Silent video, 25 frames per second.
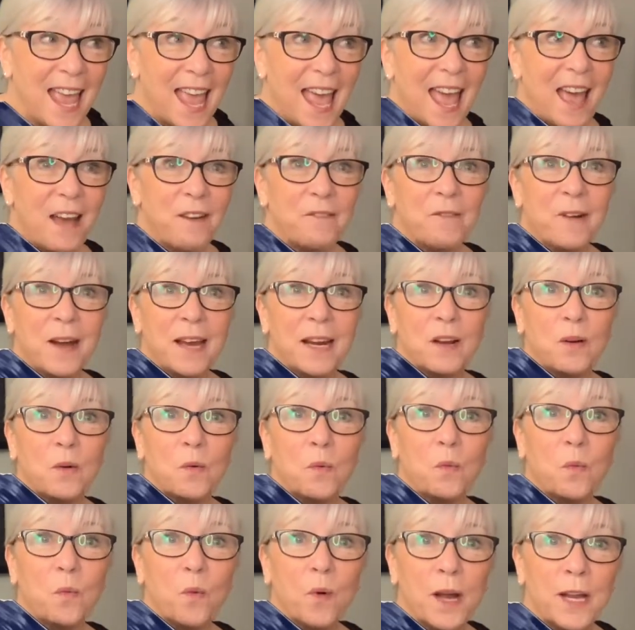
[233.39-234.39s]
And what a
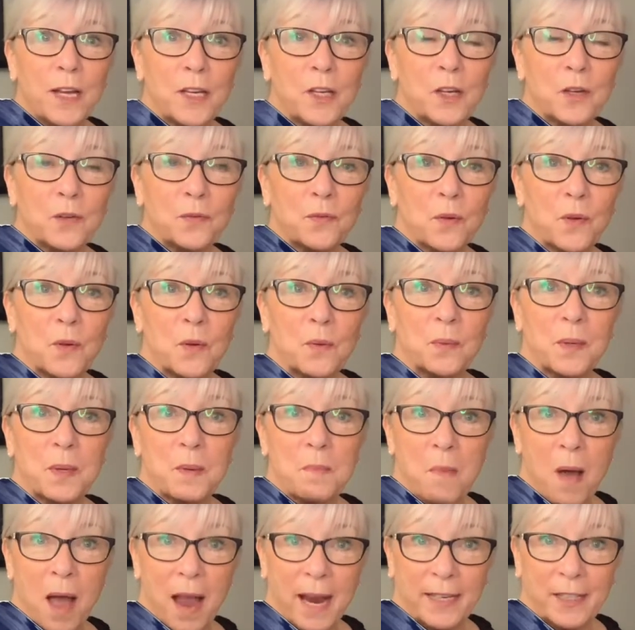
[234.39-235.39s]
wonderful
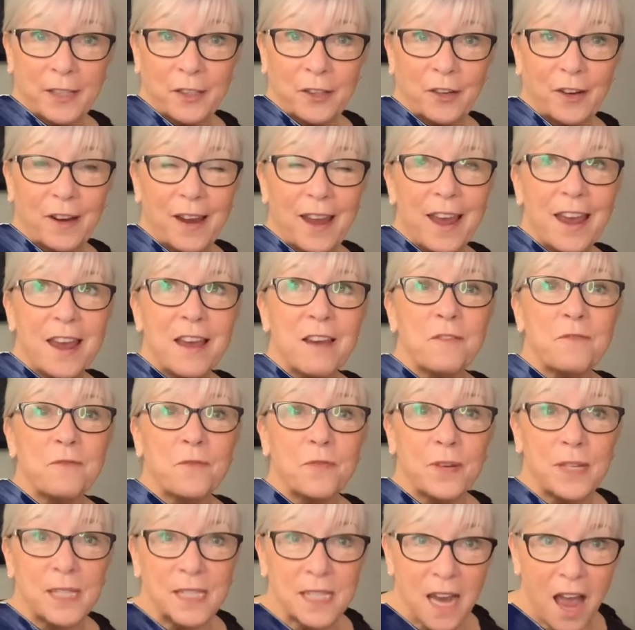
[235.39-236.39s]
reminder
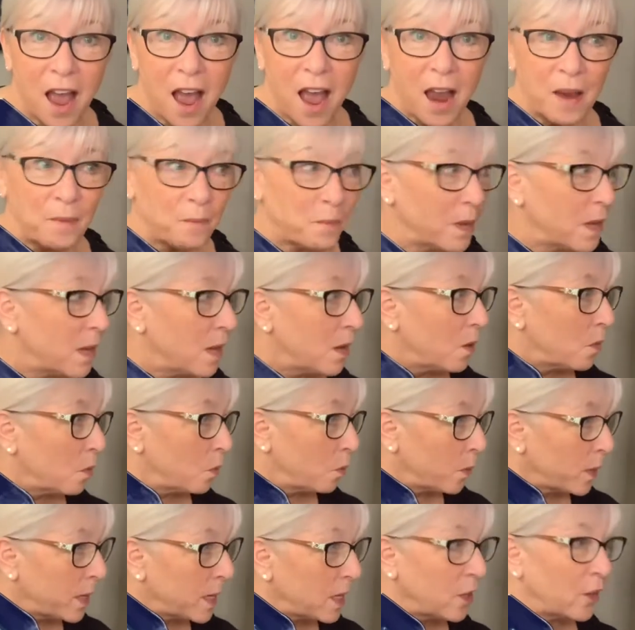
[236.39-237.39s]
every time
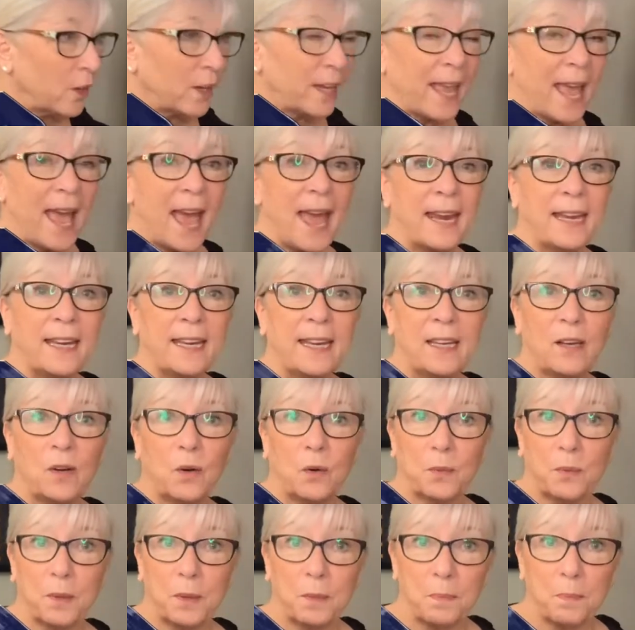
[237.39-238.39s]
we look at it
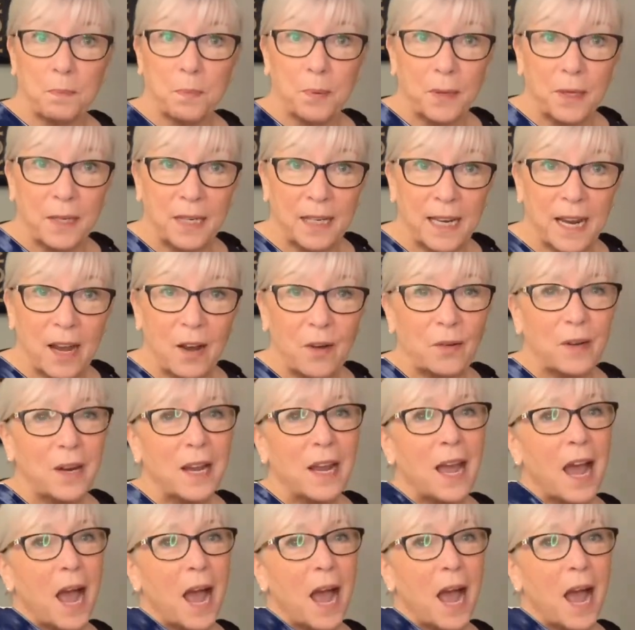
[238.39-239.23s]
or we put it out.